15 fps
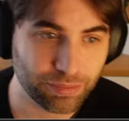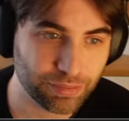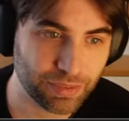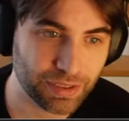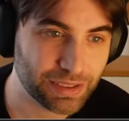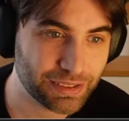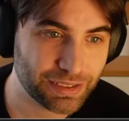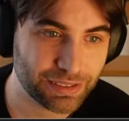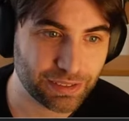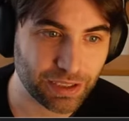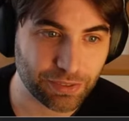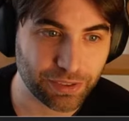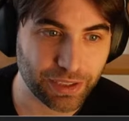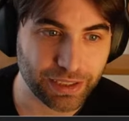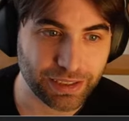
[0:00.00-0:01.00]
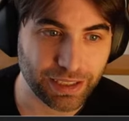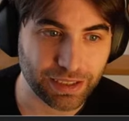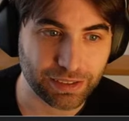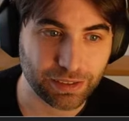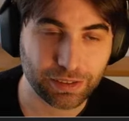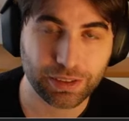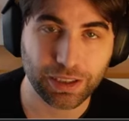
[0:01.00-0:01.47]
stuff like
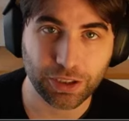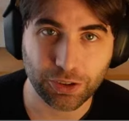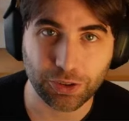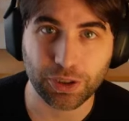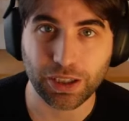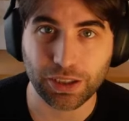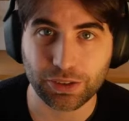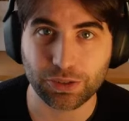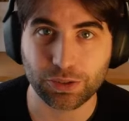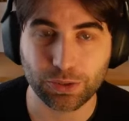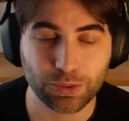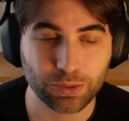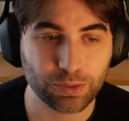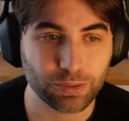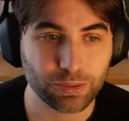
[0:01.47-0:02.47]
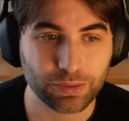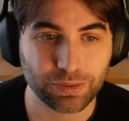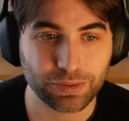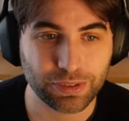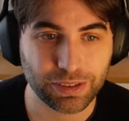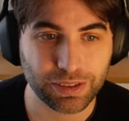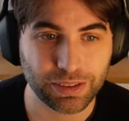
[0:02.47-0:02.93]
that that you can do
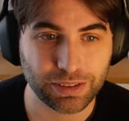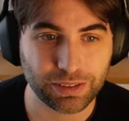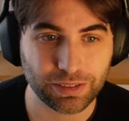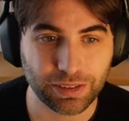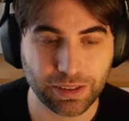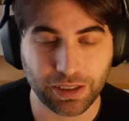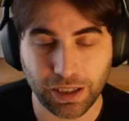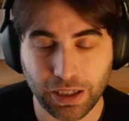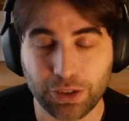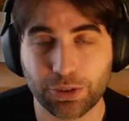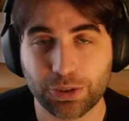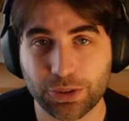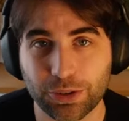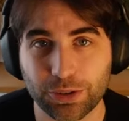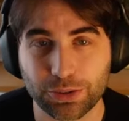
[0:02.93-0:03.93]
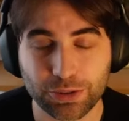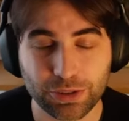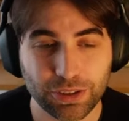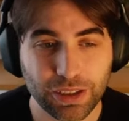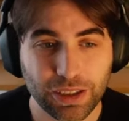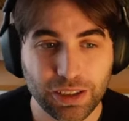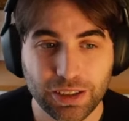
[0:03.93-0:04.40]
or use,
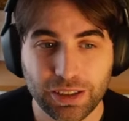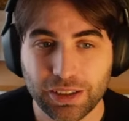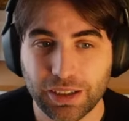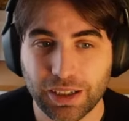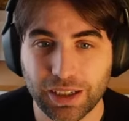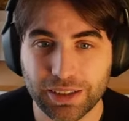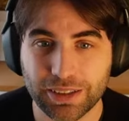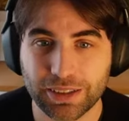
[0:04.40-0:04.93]
and